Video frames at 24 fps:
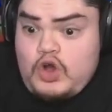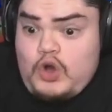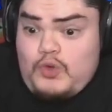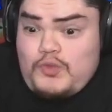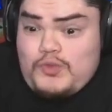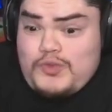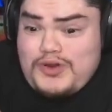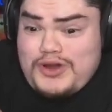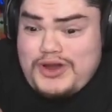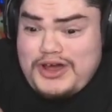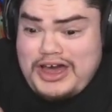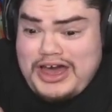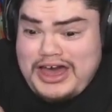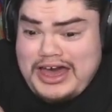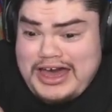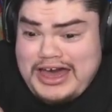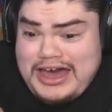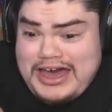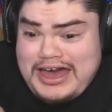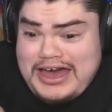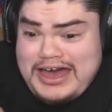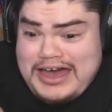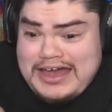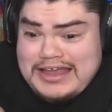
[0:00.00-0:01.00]

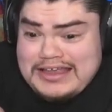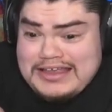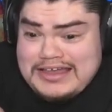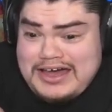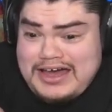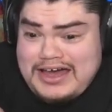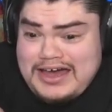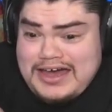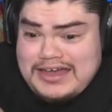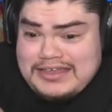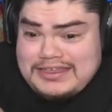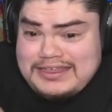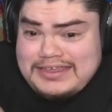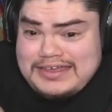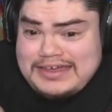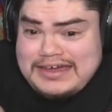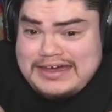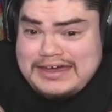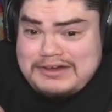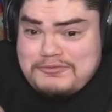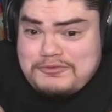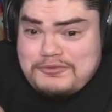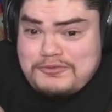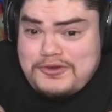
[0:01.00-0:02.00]
Run,
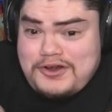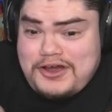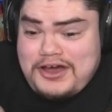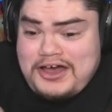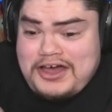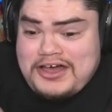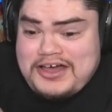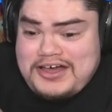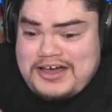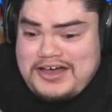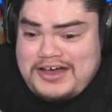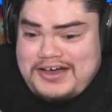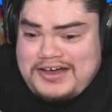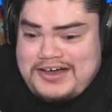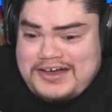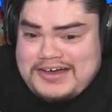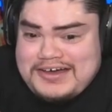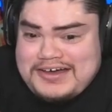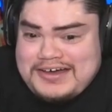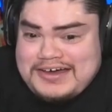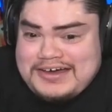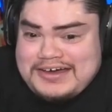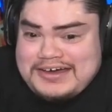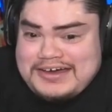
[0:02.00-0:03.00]
Utley,
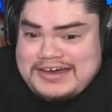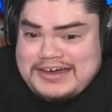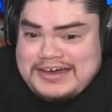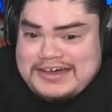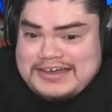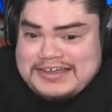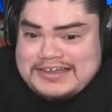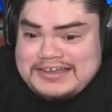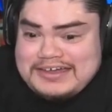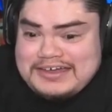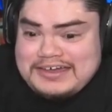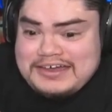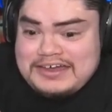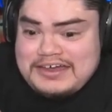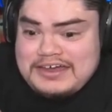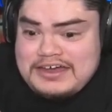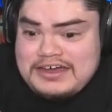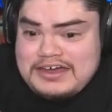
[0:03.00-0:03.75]
run!